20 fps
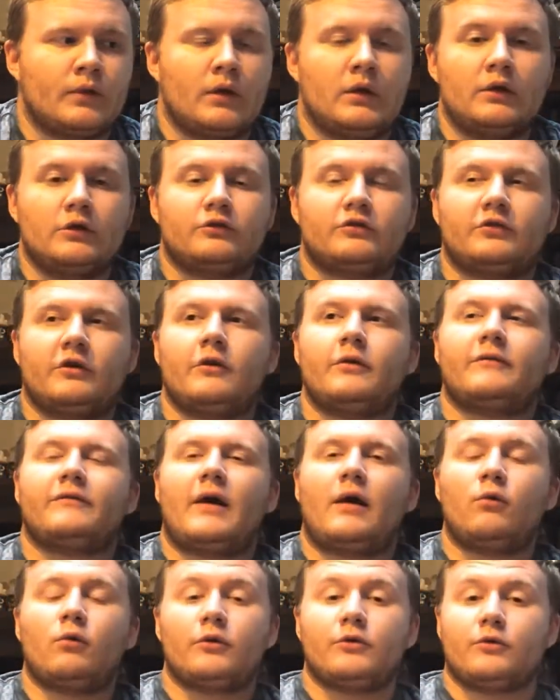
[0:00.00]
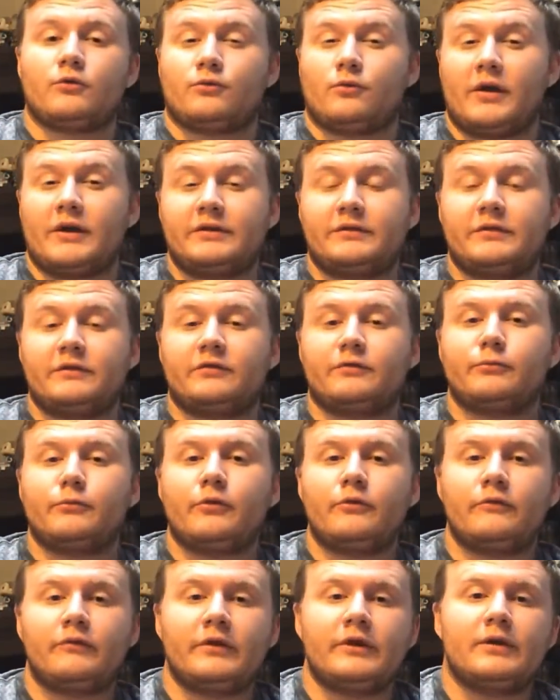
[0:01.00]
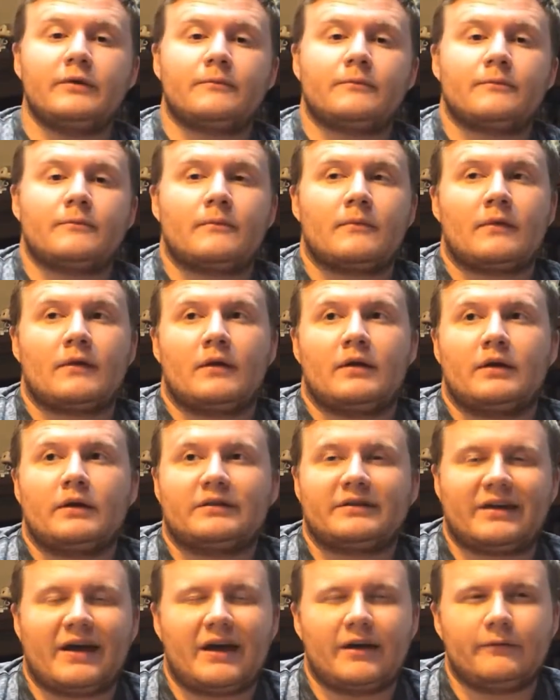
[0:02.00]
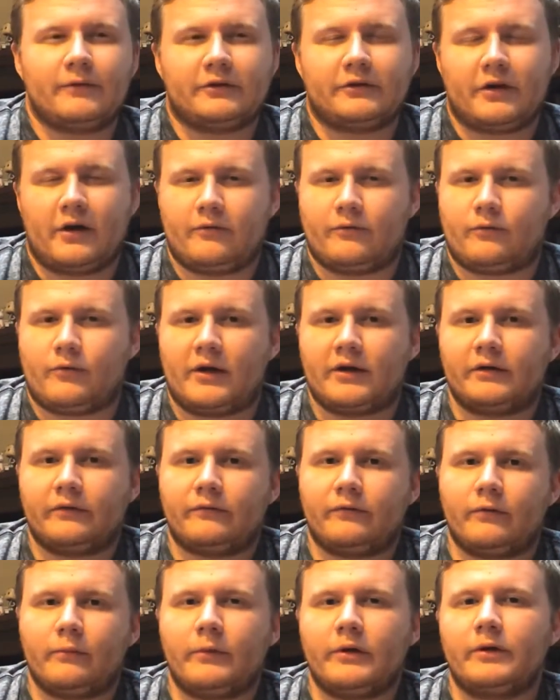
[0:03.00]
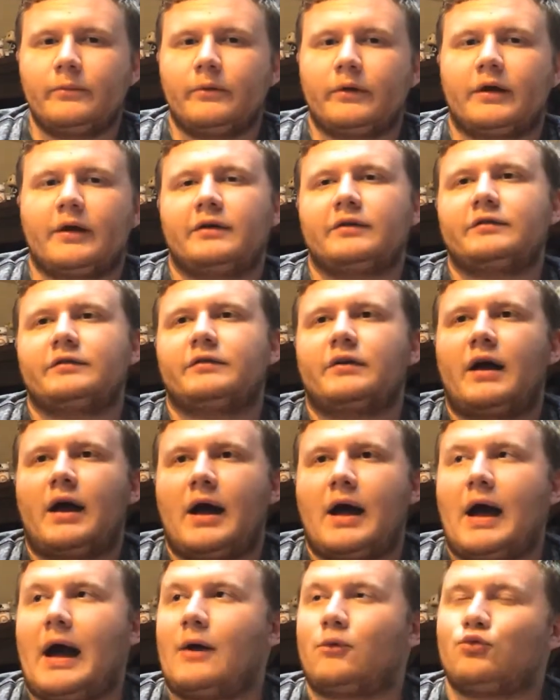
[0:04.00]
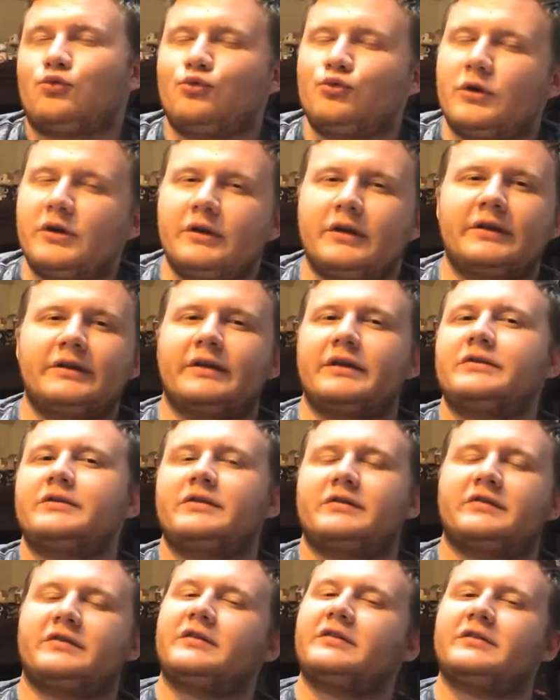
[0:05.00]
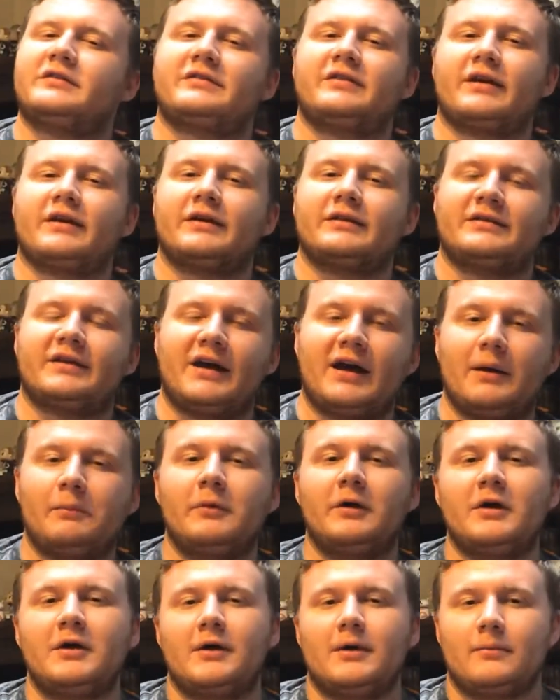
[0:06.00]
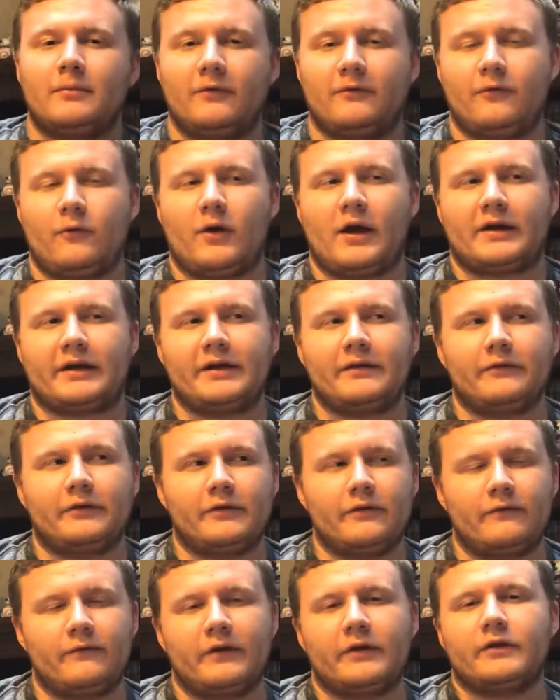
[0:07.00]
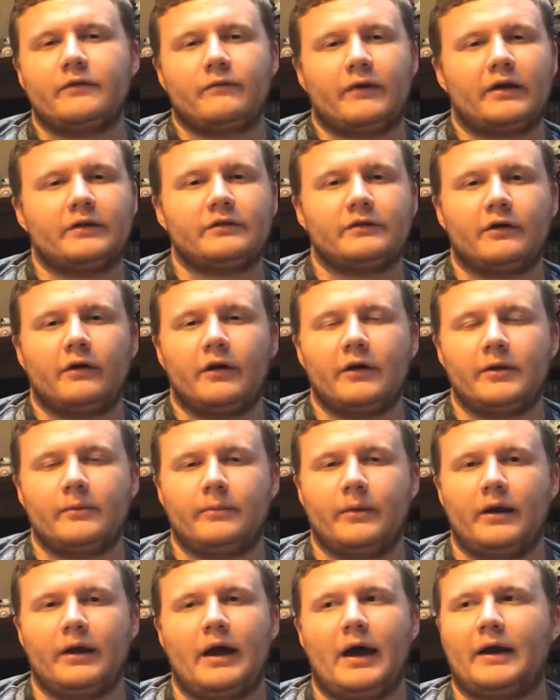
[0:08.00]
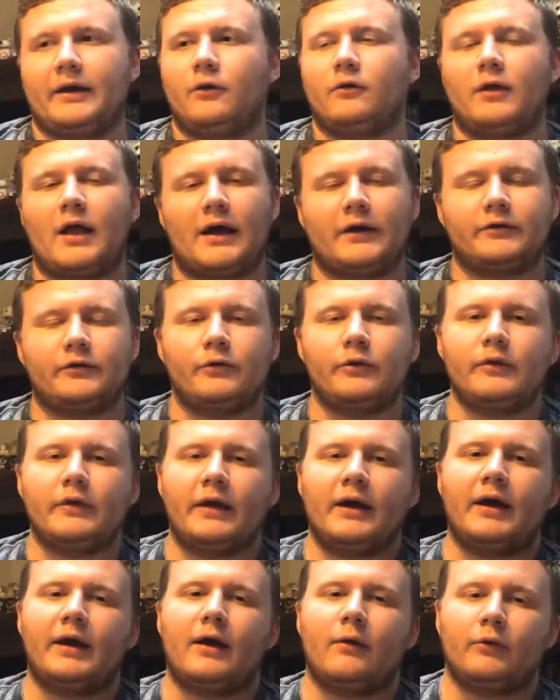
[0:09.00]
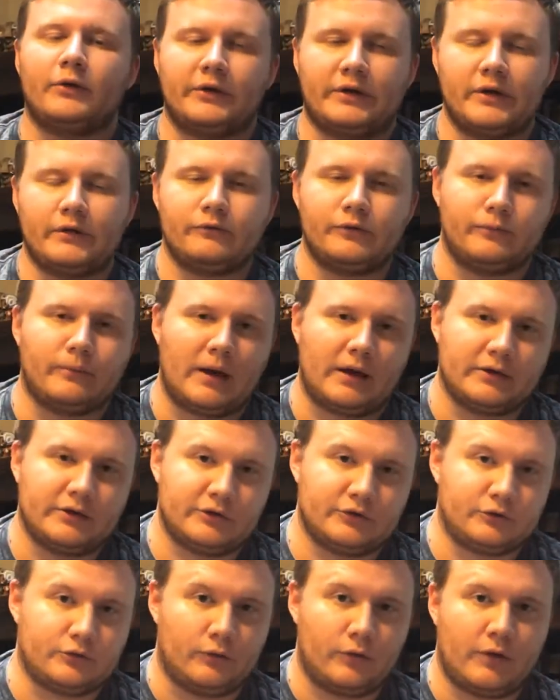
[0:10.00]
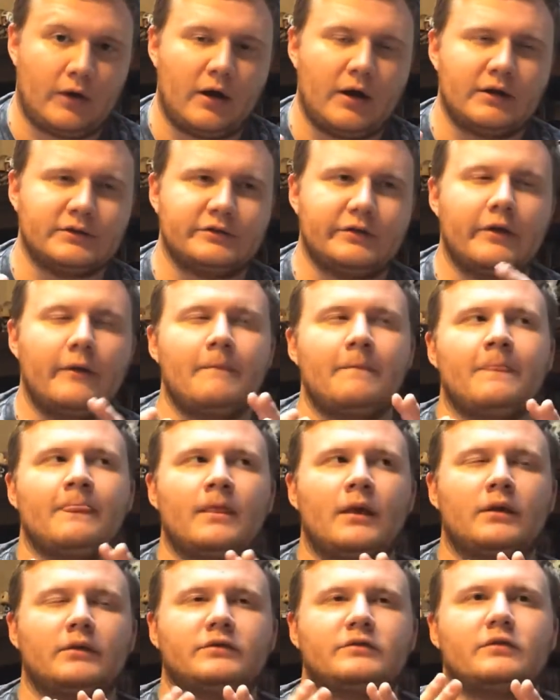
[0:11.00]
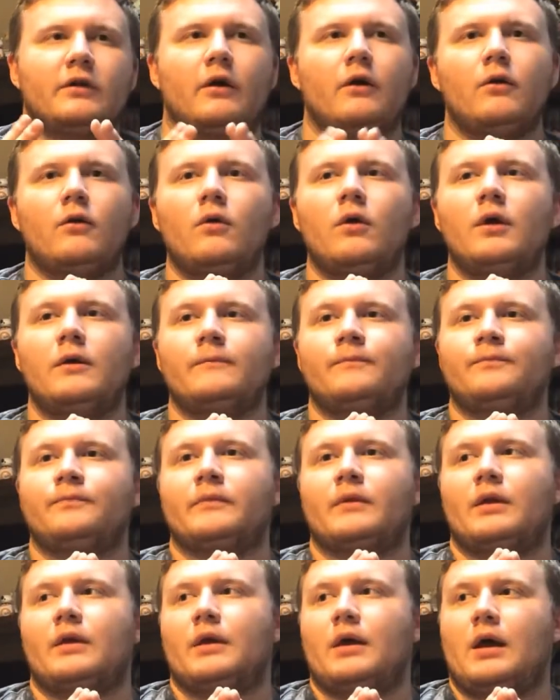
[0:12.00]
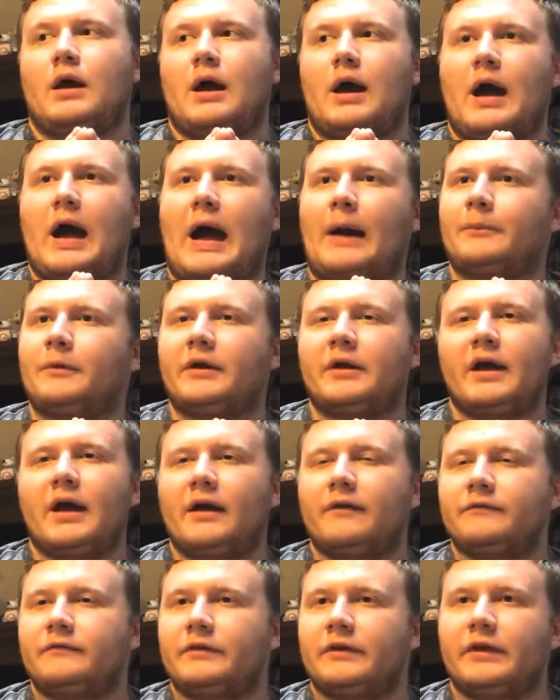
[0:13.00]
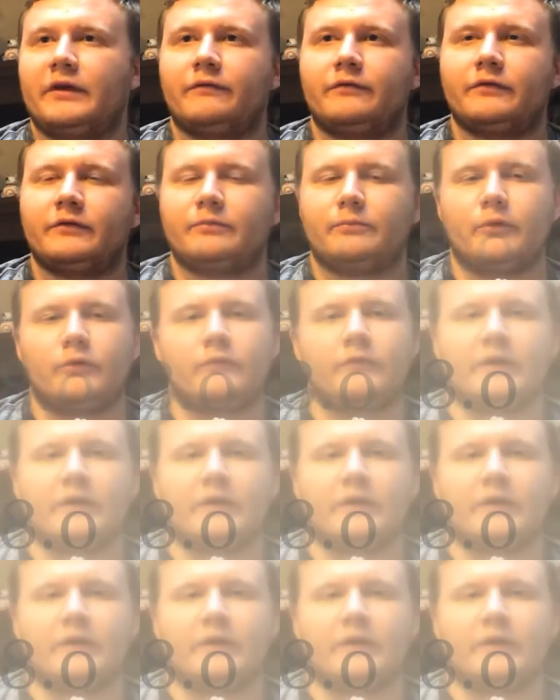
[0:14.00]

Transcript: So if I were to rate this movie, it's kind of a tough rating for me because I really need to see it a second time before I give a definitive answer on it, but I don't like doing that. I want to give you my initial thoughts. So I'm going to have to give this movie